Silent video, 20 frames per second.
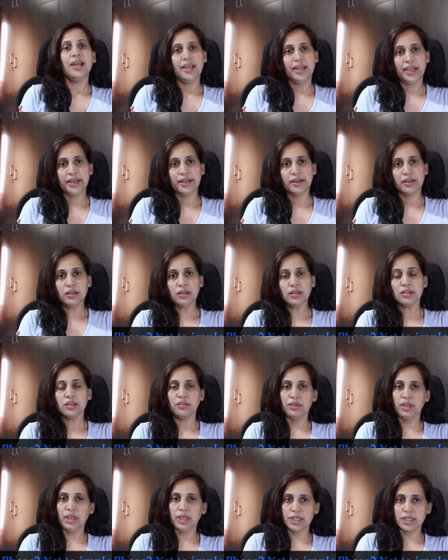Later,
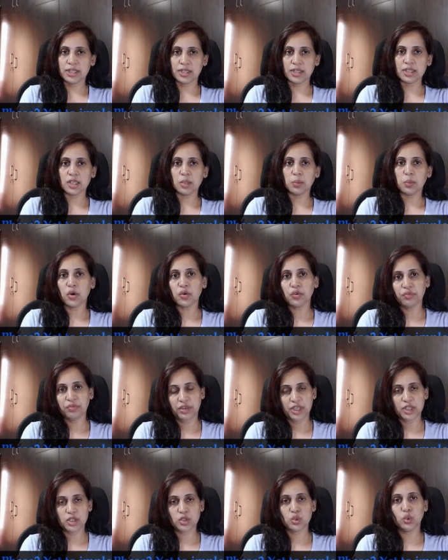we'll discuss about
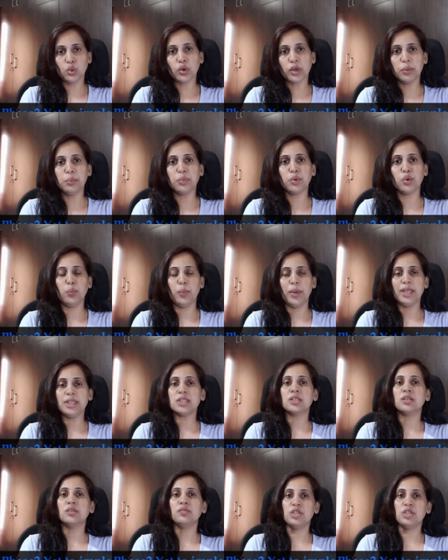phase 2
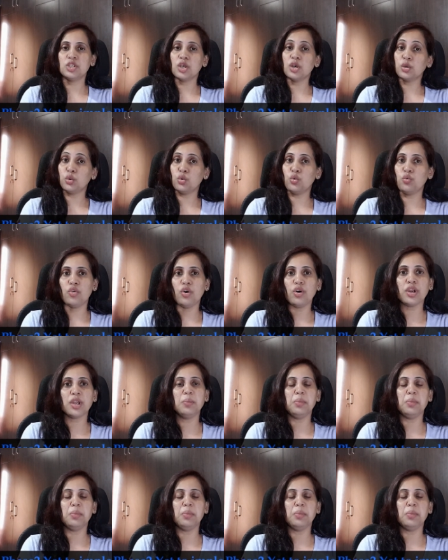improvements which are due for